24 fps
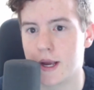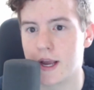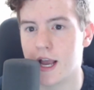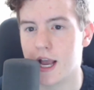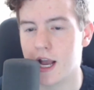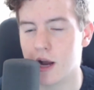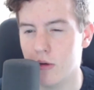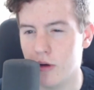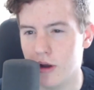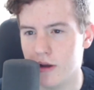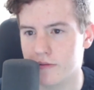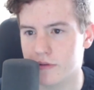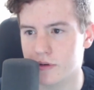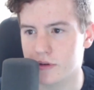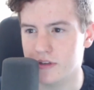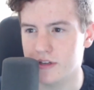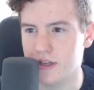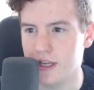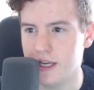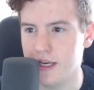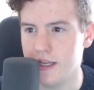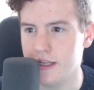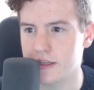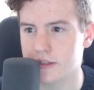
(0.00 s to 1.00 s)
However,
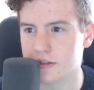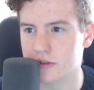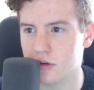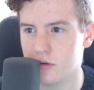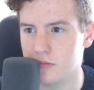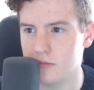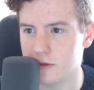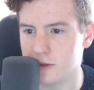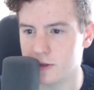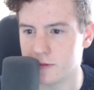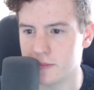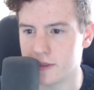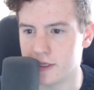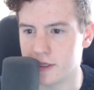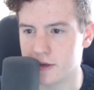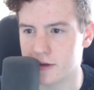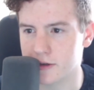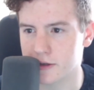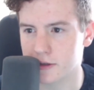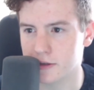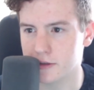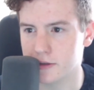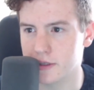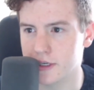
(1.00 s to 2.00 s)
dating has almost been
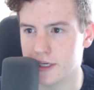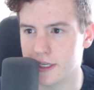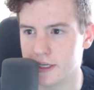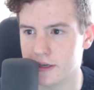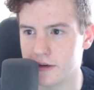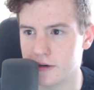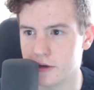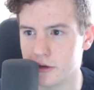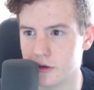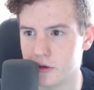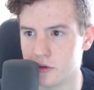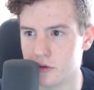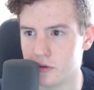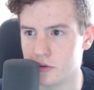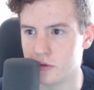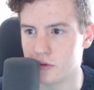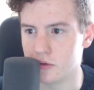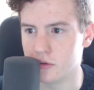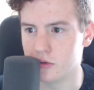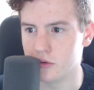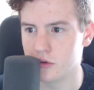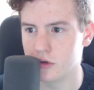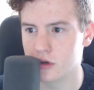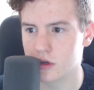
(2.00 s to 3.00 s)
turned
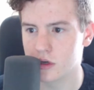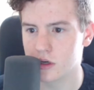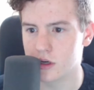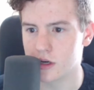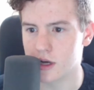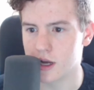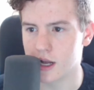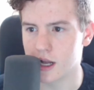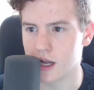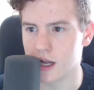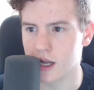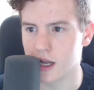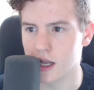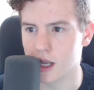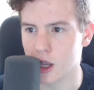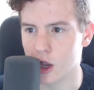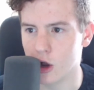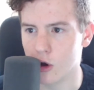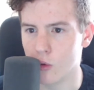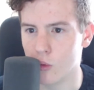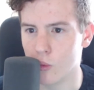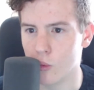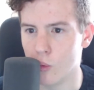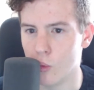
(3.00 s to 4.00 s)
into
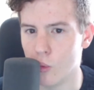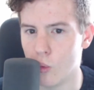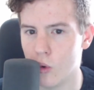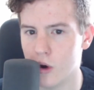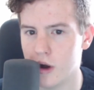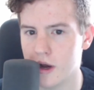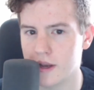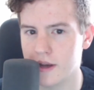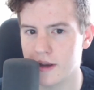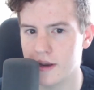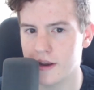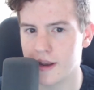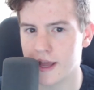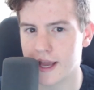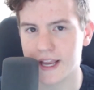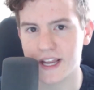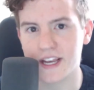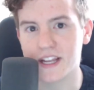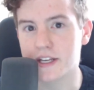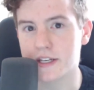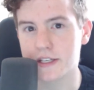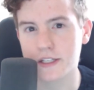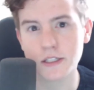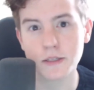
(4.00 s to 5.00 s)
a
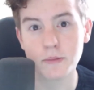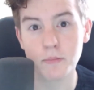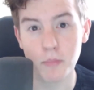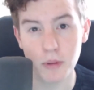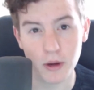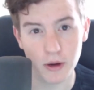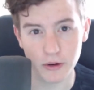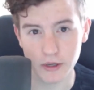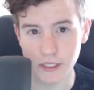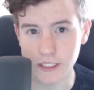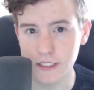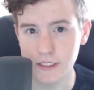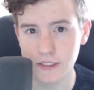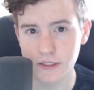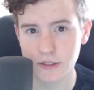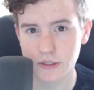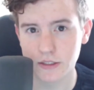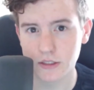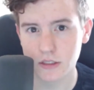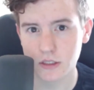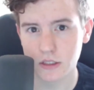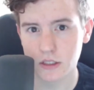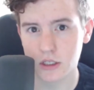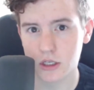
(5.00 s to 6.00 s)
one-night
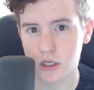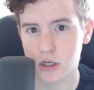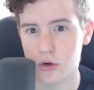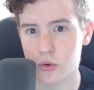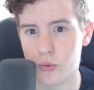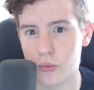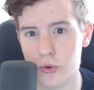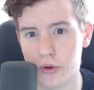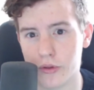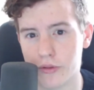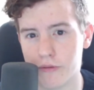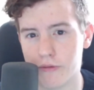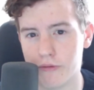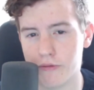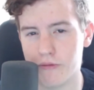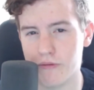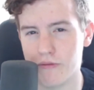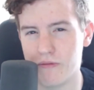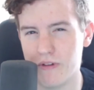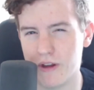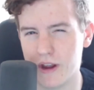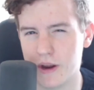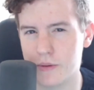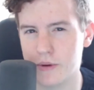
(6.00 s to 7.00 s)
experience with
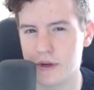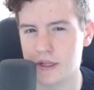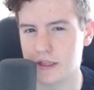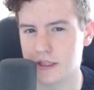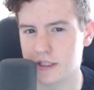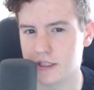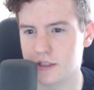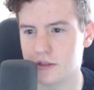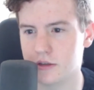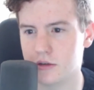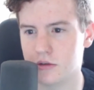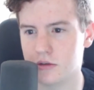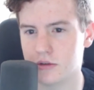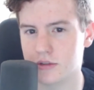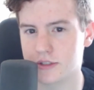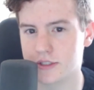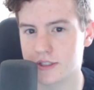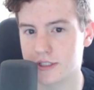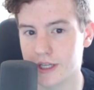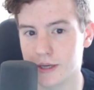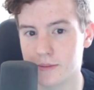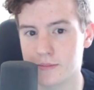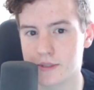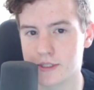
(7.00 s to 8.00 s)
very little
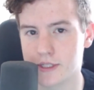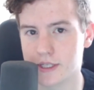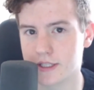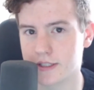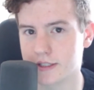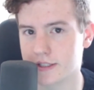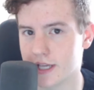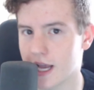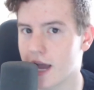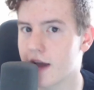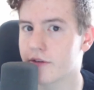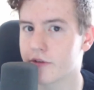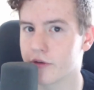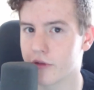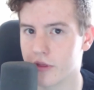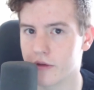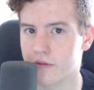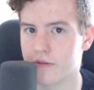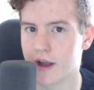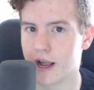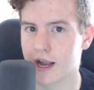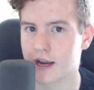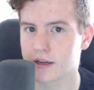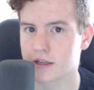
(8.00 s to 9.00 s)
substance after the
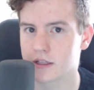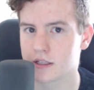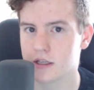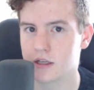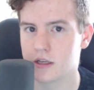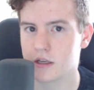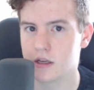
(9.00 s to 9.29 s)
fact.